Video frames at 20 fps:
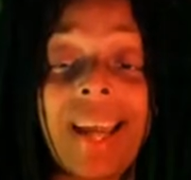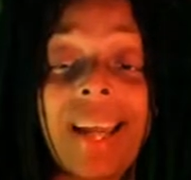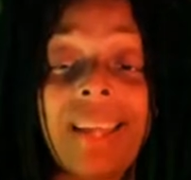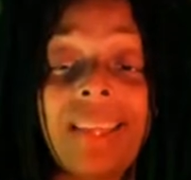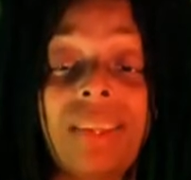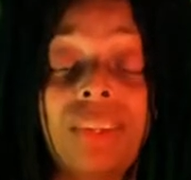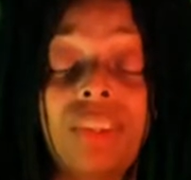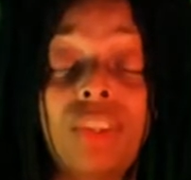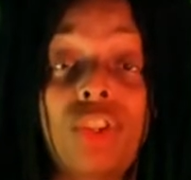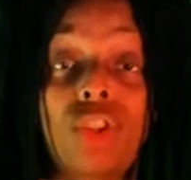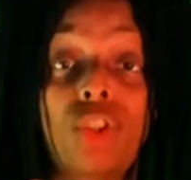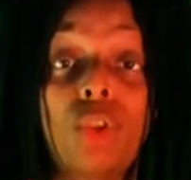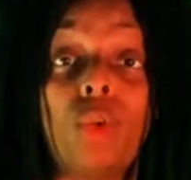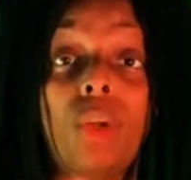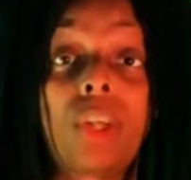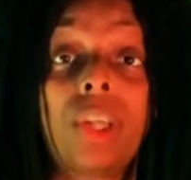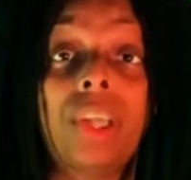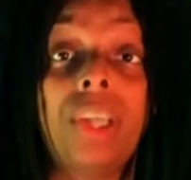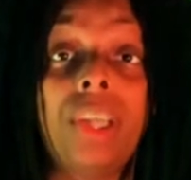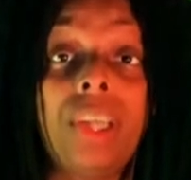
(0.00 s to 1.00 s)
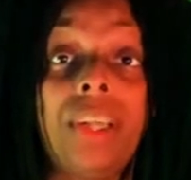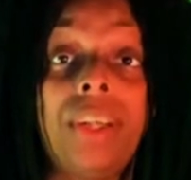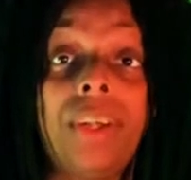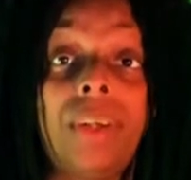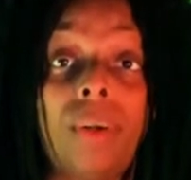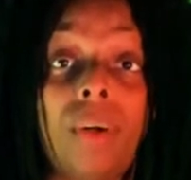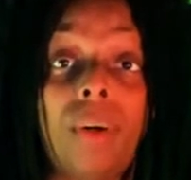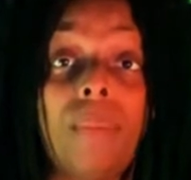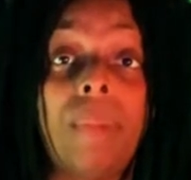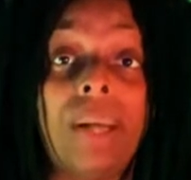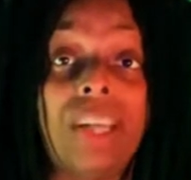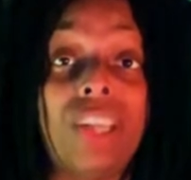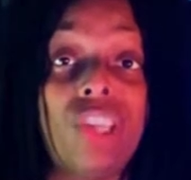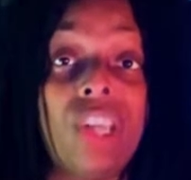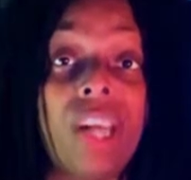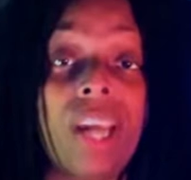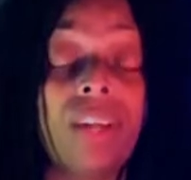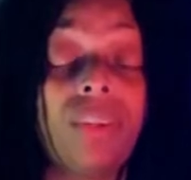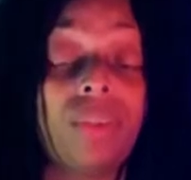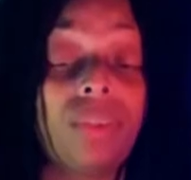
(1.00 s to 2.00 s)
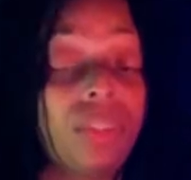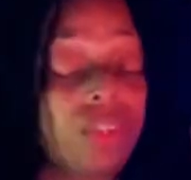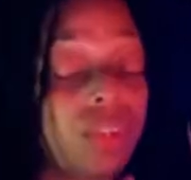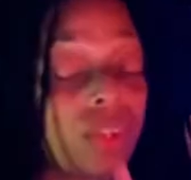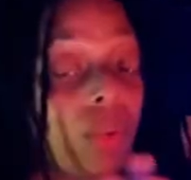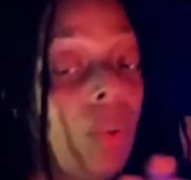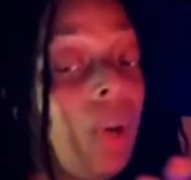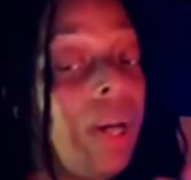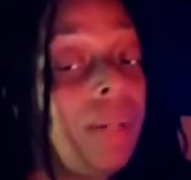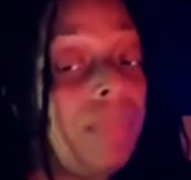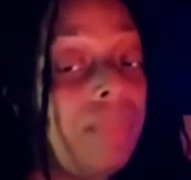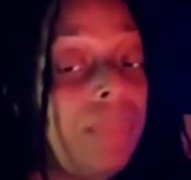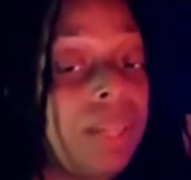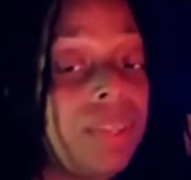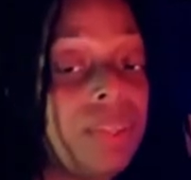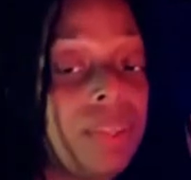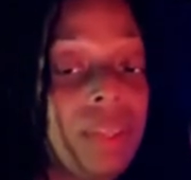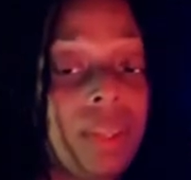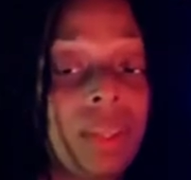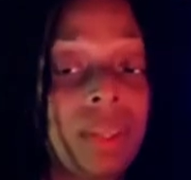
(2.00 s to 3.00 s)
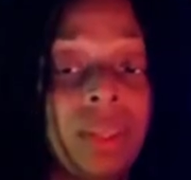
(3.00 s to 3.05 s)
They're so clear on my channel. It's quite amazing.